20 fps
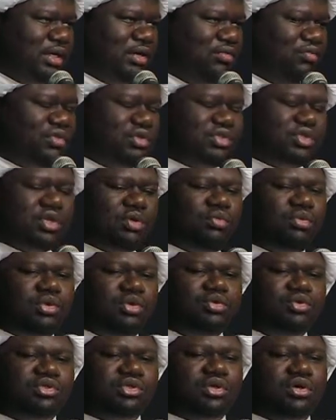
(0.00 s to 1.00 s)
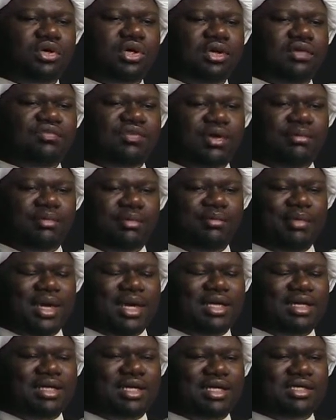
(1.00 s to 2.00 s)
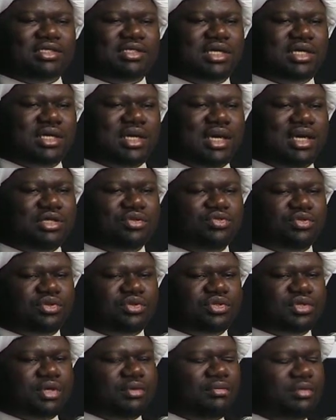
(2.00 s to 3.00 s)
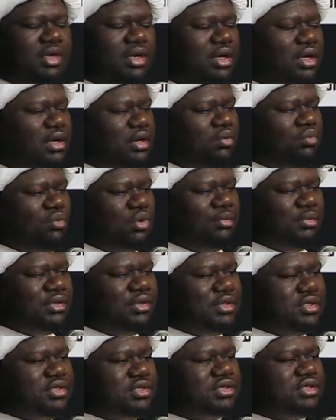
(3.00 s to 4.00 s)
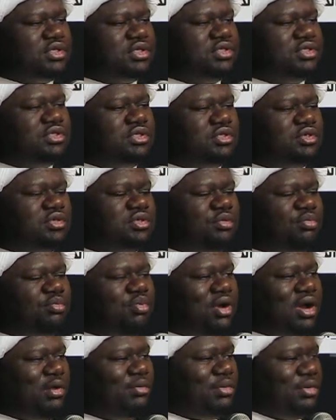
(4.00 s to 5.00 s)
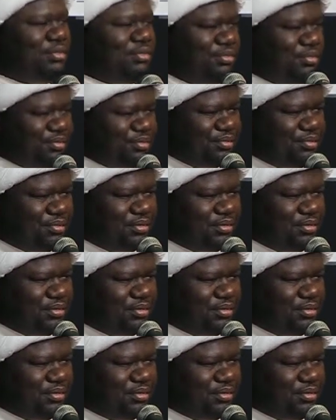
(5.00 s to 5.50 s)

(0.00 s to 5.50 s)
For someone who's if I'm a man and I shake hands with some woman, this is considered a problem.